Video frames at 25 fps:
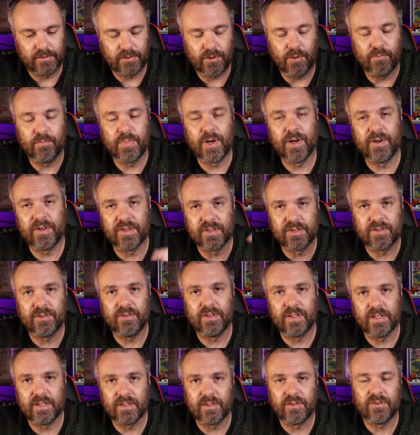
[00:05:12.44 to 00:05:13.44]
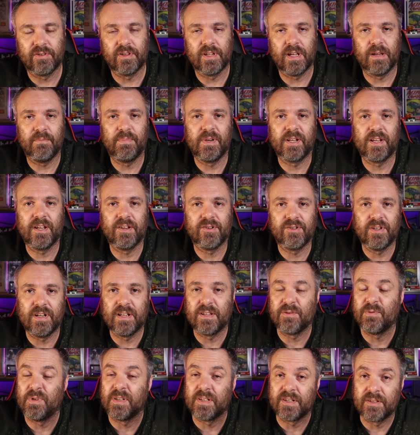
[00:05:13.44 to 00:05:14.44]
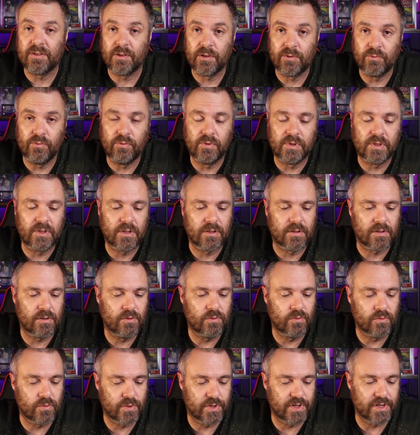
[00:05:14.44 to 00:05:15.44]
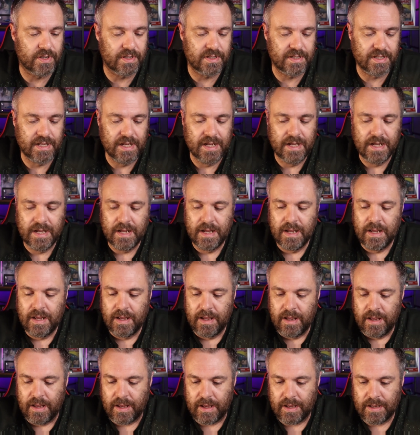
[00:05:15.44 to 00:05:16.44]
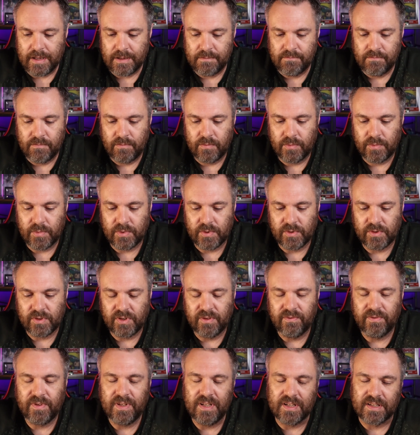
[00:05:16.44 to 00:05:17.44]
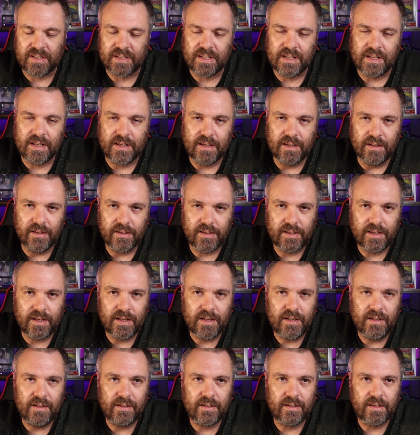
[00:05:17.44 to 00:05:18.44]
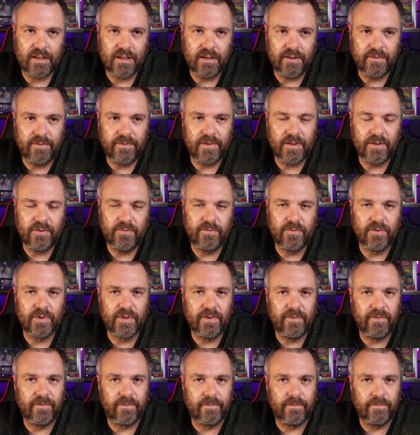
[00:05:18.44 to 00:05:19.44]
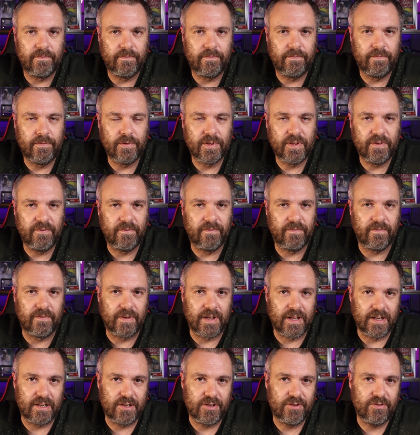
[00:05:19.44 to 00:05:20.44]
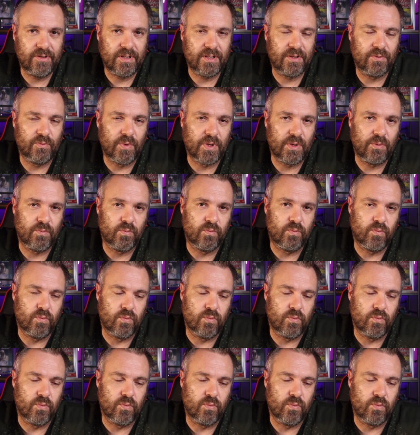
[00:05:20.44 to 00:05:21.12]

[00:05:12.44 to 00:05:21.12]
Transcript: components to the to the application as well. It's not all auctions. Um, so yes, get get a feel for the for the value at, at